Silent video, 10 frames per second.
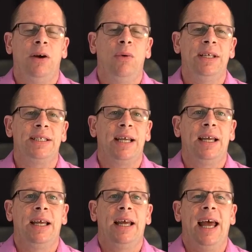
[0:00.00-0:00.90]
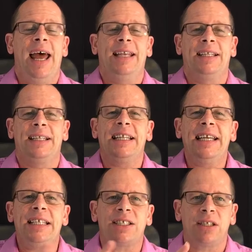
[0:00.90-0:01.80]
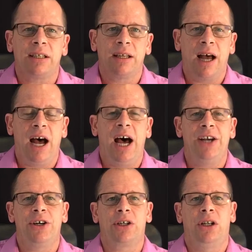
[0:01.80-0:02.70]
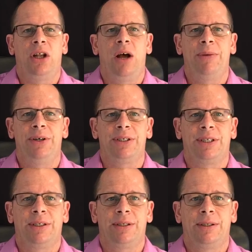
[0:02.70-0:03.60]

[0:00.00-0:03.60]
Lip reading: Was at least 100 kilometers